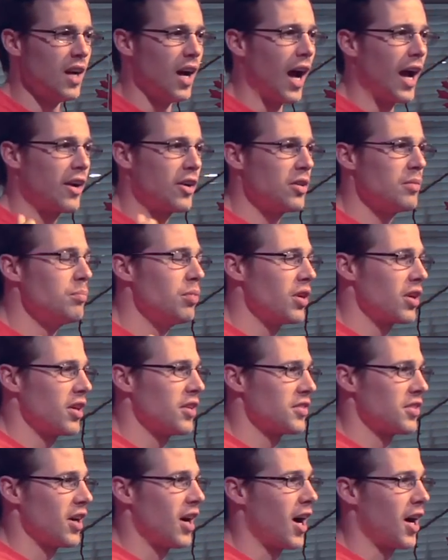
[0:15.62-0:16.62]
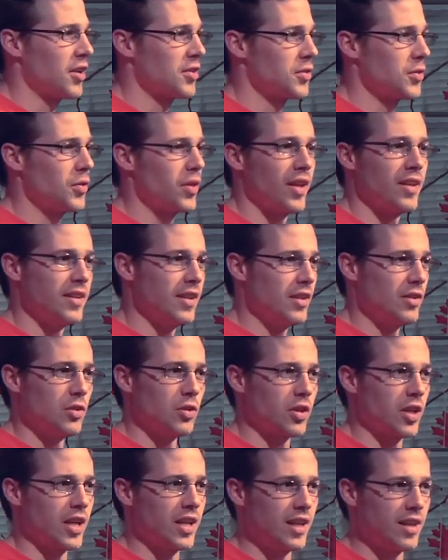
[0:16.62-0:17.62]
I could book us a hostel that didn't
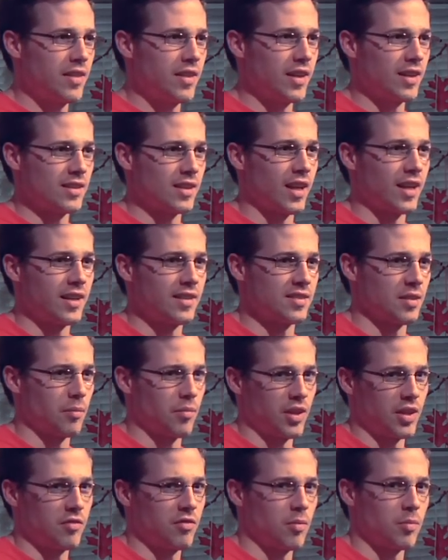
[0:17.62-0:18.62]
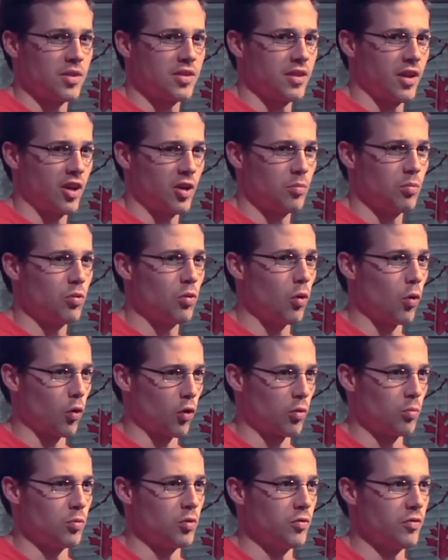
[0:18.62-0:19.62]
look anything like something from a terrible
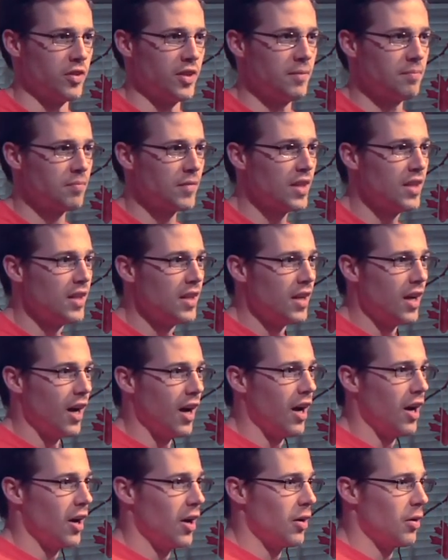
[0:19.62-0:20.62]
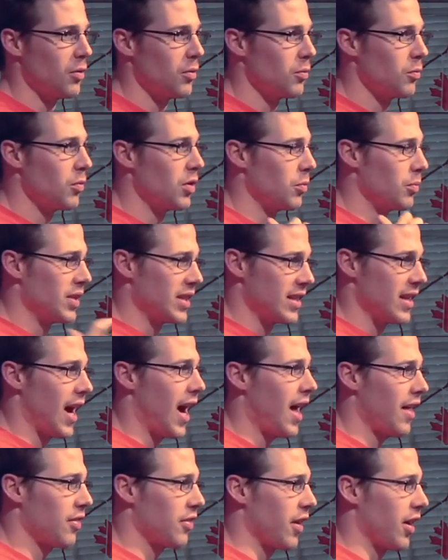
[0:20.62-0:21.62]
horror movie. When we
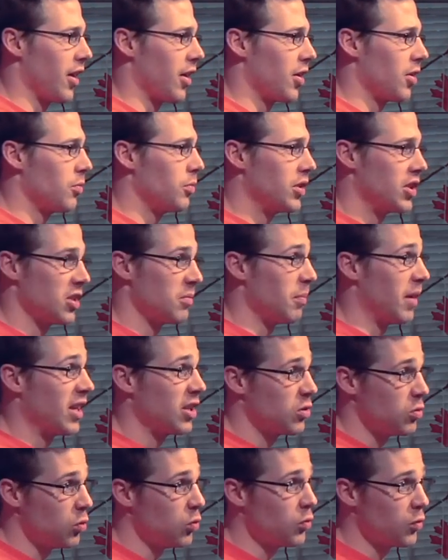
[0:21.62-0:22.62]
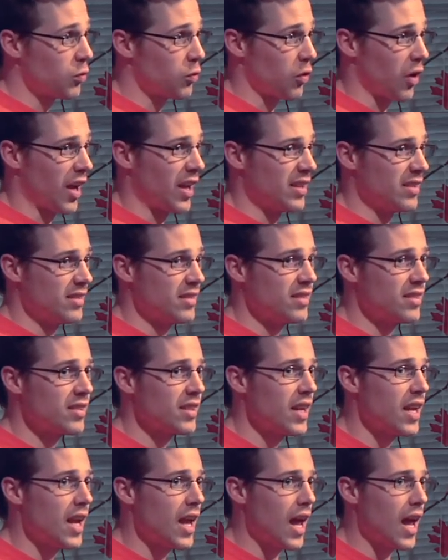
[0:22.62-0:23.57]
got there, we could make cool friends.